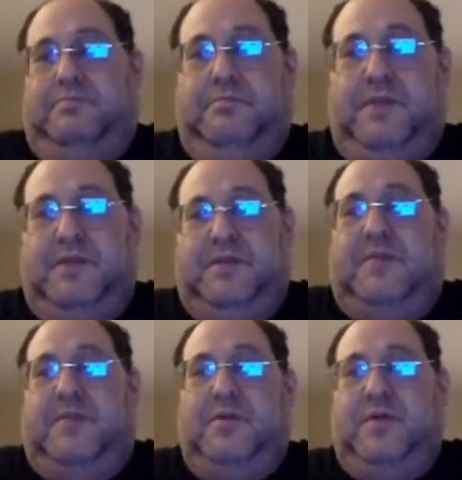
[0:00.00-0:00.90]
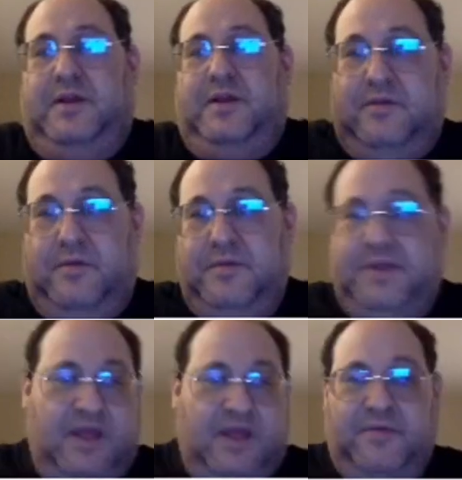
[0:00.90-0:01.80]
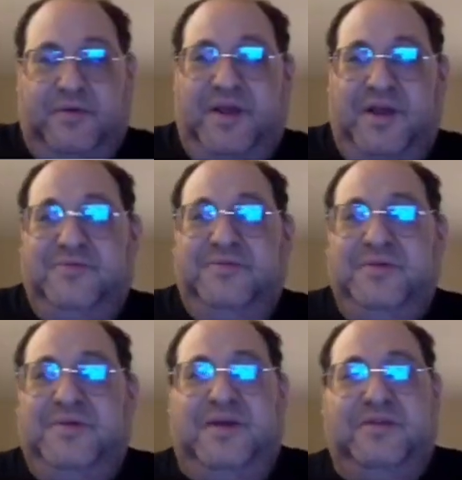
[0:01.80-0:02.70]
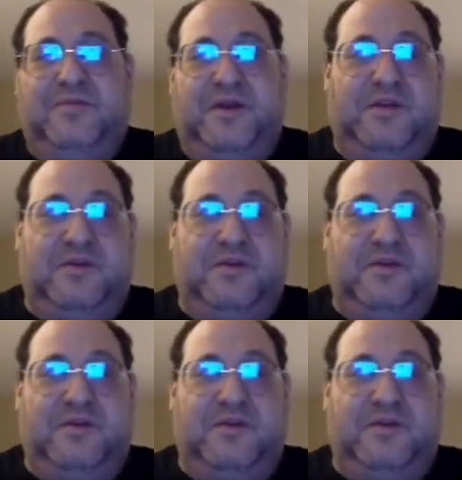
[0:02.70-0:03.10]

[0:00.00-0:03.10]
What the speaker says: By the time you connect, it already has around 100 requests, right?